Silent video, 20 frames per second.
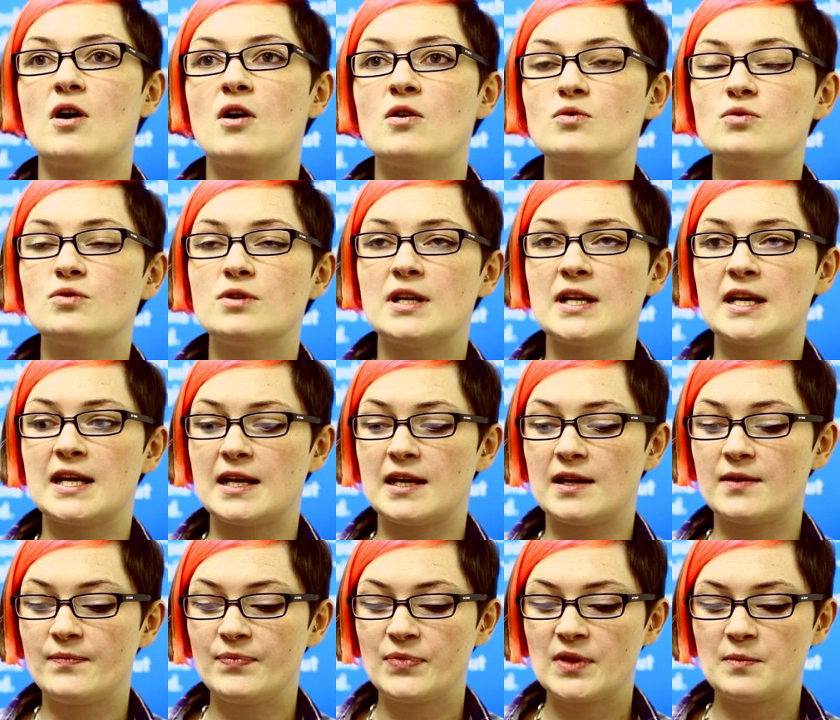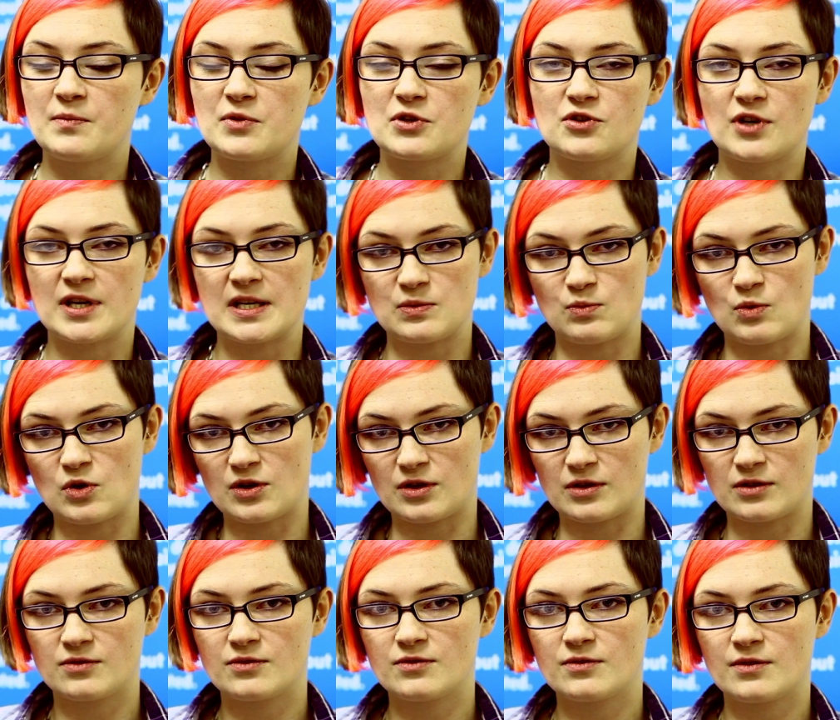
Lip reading: only portrays one